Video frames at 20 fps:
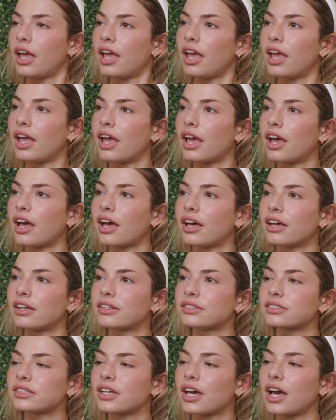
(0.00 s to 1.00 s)

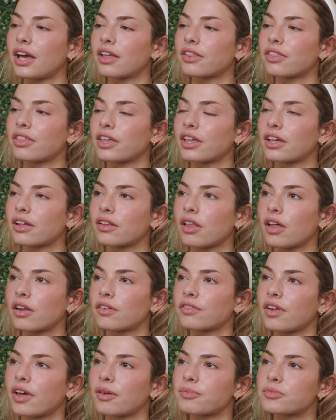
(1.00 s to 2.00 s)
And I think a lot
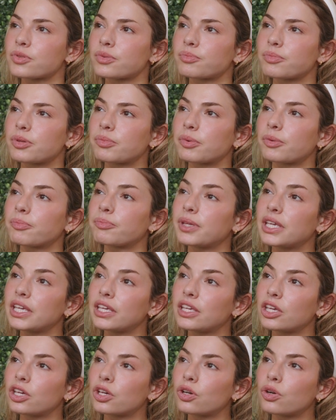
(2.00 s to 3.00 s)
of times when people
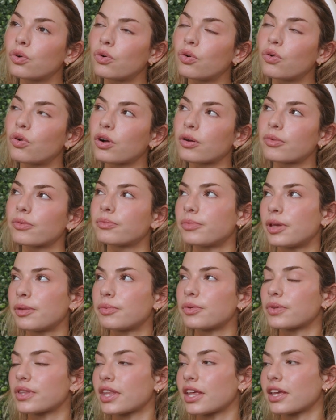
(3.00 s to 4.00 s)
meet you, or
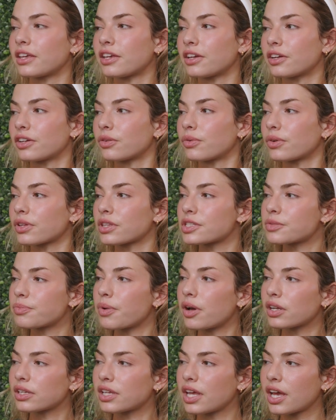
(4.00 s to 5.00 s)
maybe when they hear you on this
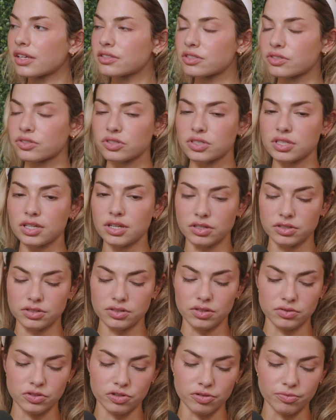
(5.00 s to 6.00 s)
podcast or see your
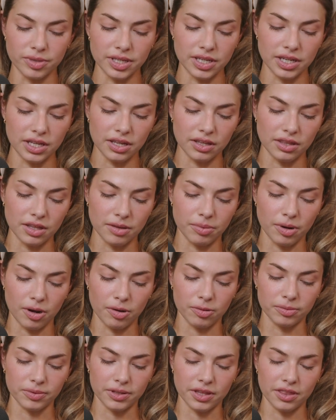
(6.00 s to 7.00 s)
social media, they
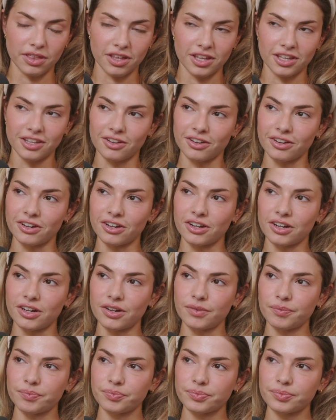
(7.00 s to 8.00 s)
probably think
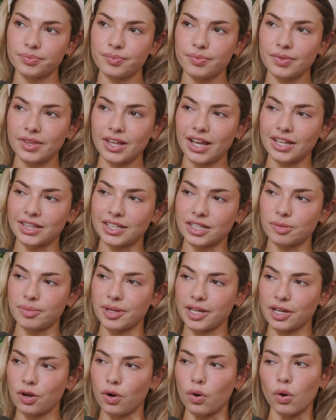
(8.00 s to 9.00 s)
you're a little
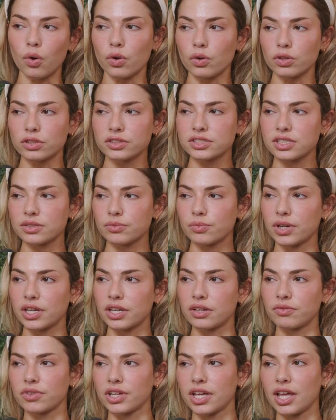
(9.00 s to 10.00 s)
bit cold. When
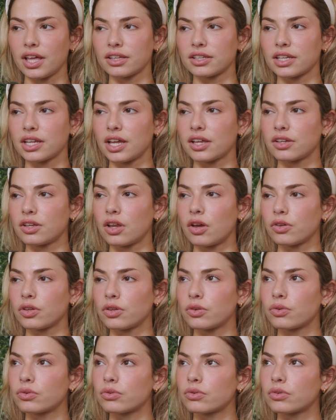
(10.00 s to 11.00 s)
in reality, I know
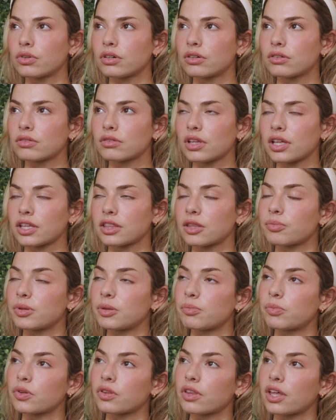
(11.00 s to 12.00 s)
you, like the
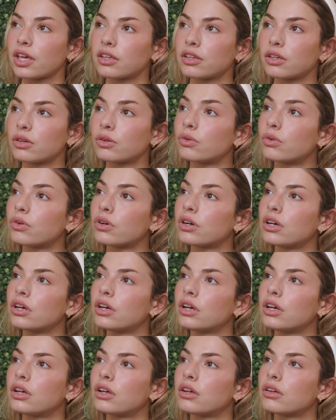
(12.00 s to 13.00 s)
people that you
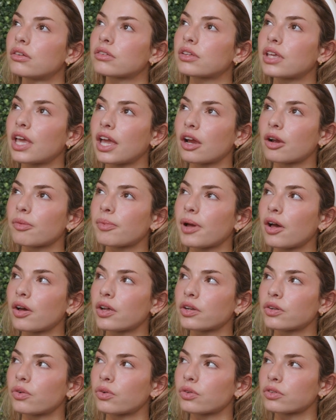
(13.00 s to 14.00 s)
care about
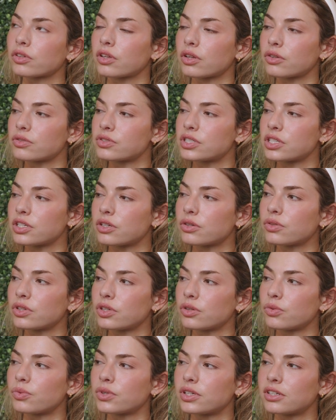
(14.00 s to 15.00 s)
and hold close to you,
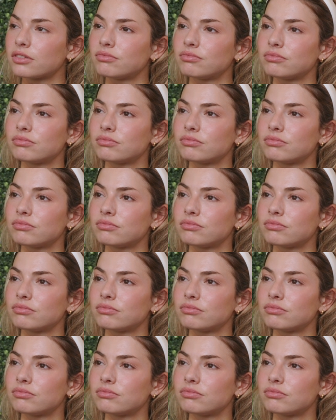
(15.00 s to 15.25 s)
you would